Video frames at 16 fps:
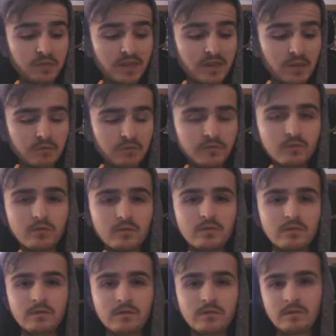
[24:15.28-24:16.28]
you know. And then
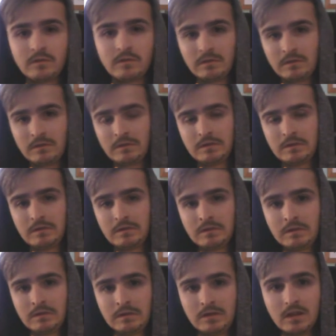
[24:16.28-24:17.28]
at one point she's like,
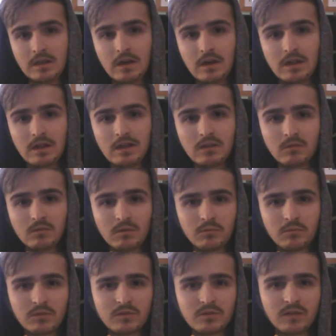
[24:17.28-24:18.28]
well,
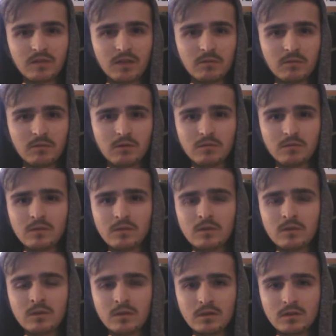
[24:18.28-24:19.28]
sleep study is like,
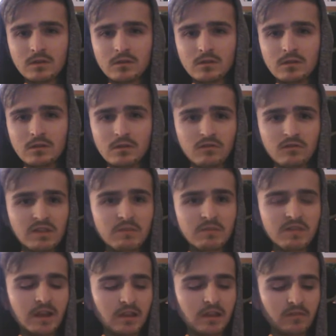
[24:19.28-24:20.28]
the results of
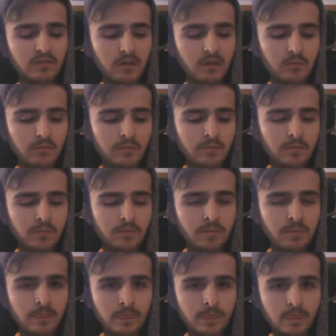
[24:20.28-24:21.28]
the sleep study, they were saying,
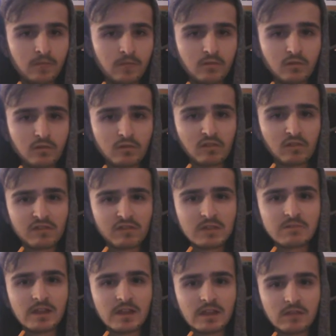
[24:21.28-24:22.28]
like, because it
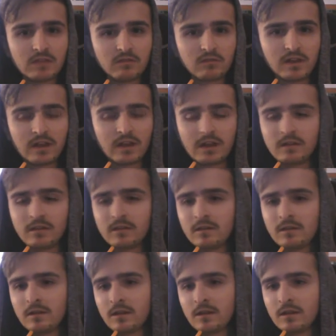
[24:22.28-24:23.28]
monitors everything
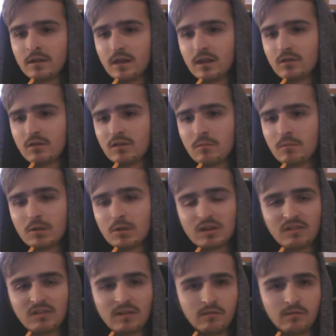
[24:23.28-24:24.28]
in your body,
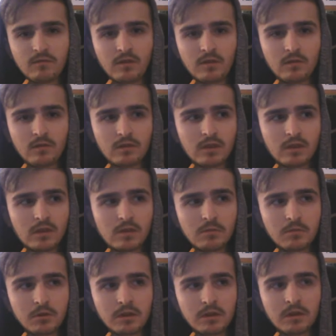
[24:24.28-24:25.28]
she's like, it wasn't
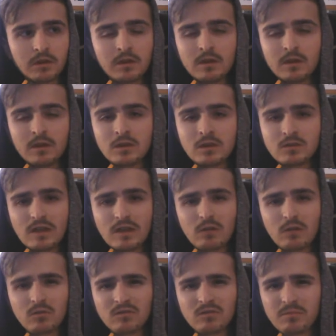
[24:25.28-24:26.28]
perfect. And then my
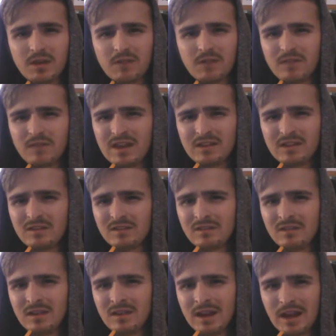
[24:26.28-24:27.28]
dad said to her, well, what's
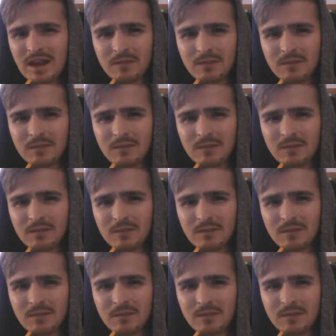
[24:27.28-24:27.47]
perfect then?